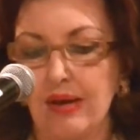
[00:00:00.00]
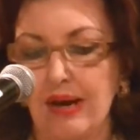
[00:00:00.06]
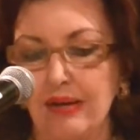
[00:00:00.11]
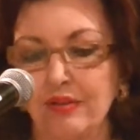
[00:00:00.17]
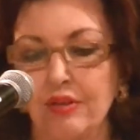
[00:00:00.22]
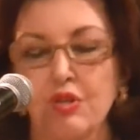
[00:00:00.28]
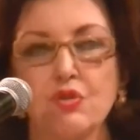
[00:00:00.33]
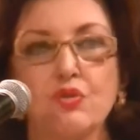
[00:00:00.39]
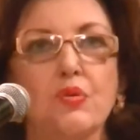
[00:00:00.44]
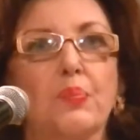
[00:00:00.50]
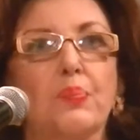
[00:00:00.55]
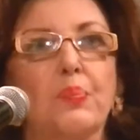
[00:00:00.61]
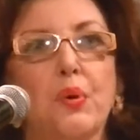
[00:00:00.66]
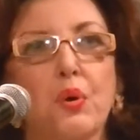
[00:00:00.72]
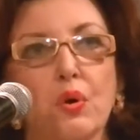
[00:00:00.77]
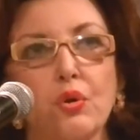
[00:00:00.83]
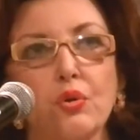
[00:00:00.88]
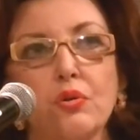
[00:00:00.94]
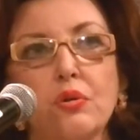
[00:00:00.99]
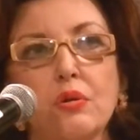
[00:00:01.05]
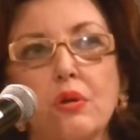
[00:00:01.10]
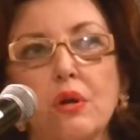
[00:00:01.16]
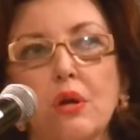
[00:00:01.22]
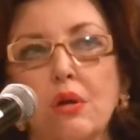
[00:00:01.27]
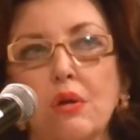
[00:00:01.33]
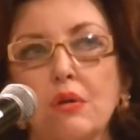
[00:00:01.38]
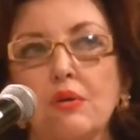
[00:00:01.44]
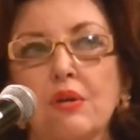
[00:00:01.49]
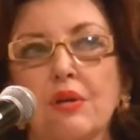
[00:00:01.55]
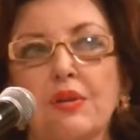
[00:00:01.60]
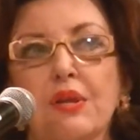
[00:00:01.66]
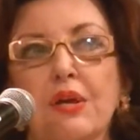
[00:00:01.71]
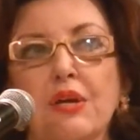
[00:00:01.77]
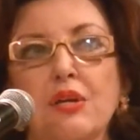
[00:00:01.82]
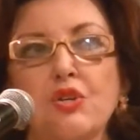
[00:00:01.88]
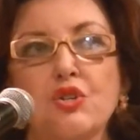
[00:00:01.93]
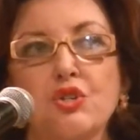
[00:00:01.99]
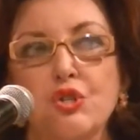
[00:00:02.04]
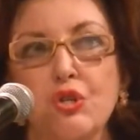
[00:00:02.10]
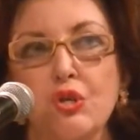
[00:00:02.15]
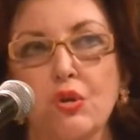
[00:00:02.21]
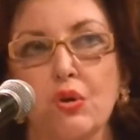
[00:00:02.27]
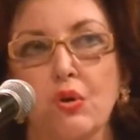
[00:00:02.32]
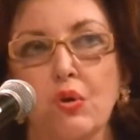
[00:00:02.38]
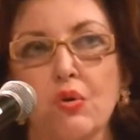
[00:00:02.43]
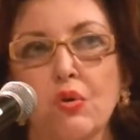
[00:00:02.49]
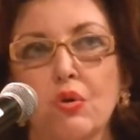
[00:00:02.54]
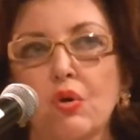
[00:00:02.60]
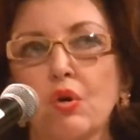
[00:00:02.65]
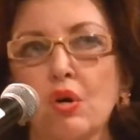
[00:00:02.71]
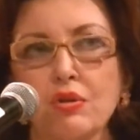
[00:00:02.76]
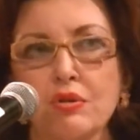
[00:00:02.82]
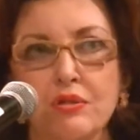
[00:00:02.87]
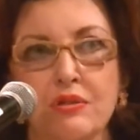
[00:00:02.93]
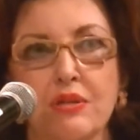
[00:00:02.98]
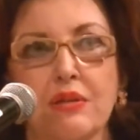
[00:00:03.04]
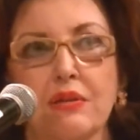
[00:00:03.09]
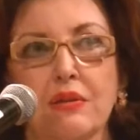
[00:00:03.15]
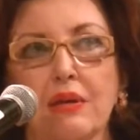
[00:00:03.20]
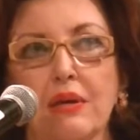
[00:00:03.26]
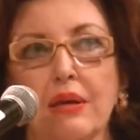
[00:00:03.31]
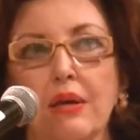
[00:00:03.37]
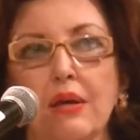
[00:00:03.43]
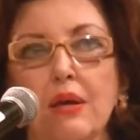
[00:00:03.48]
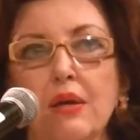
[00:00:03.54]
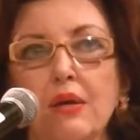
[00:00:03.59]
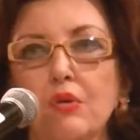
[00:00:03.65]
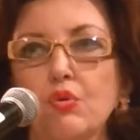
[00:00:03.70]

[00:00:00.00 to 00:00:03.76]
and the support that they show constantly